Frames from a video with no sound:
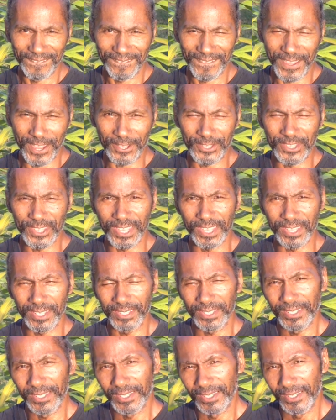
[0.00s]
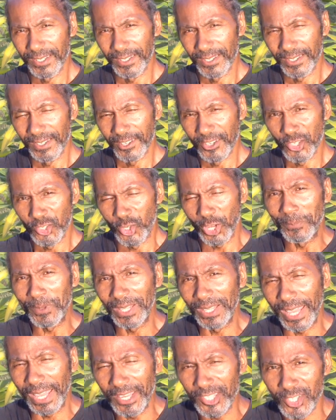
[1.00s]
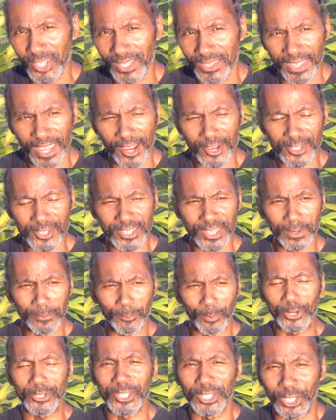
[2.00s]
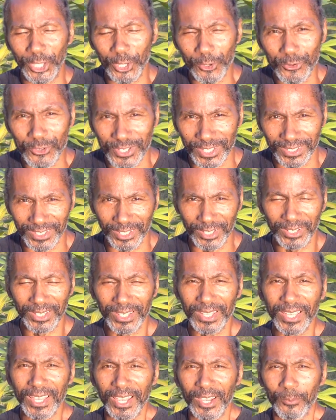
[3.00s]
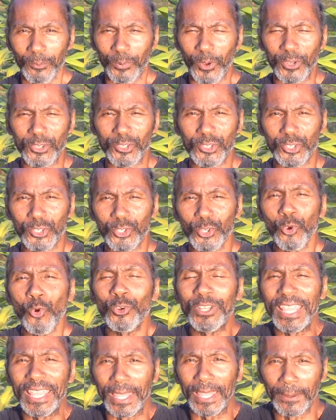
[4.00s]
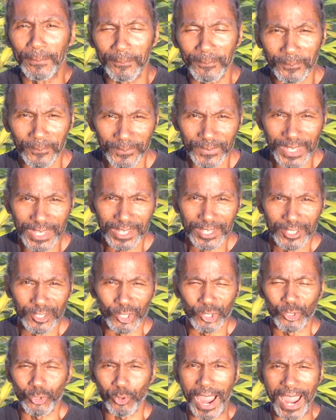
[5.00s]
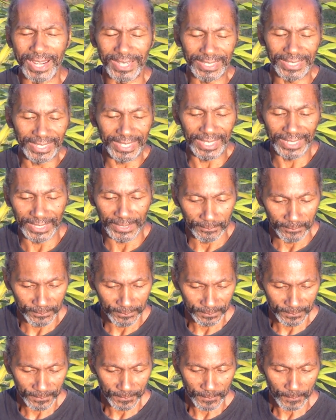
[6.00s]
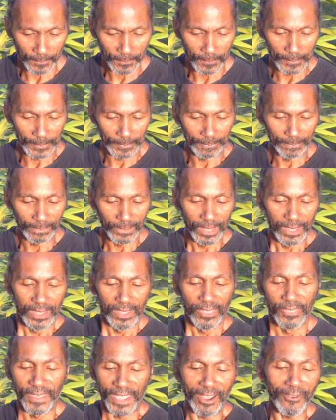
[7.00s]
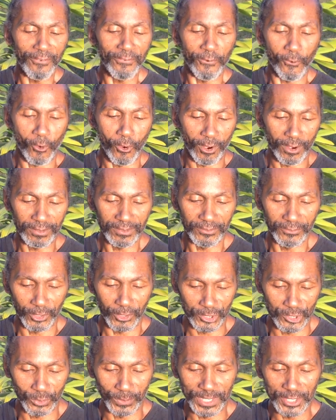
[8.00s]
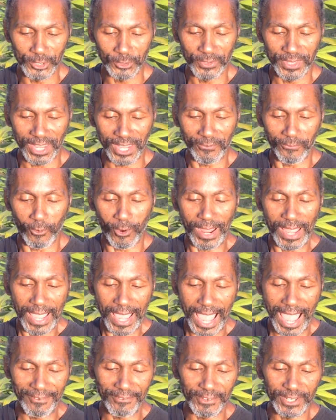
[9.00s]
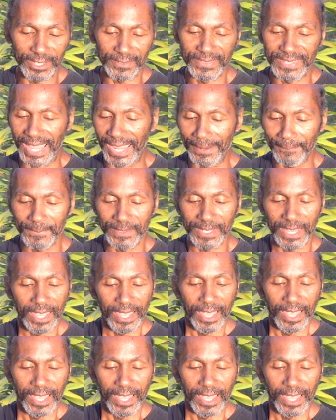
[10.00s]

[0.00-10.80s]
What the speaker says: There's the tribulation, there's the persecution. They pursued him to try and kill him. Therefore, verse 22, therefore, having obtained